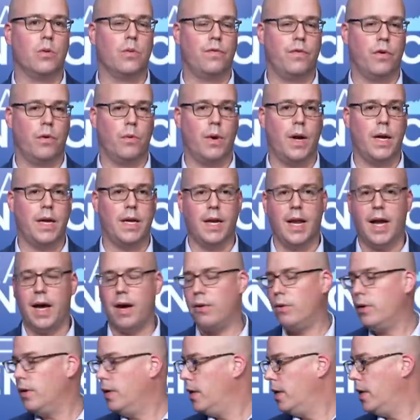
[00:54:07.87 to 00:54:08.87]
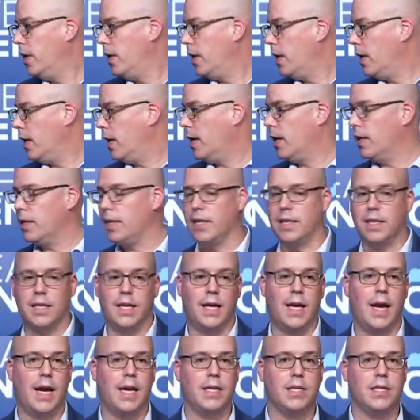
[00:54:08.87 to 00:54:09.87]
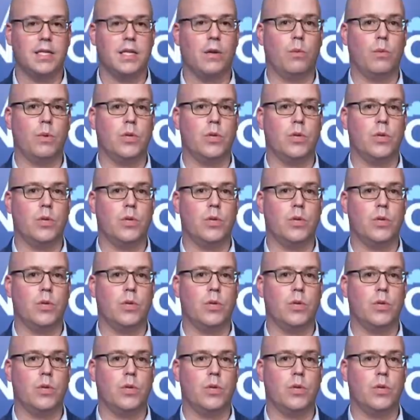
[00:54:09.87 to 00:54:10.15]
So for right now, I think the guidance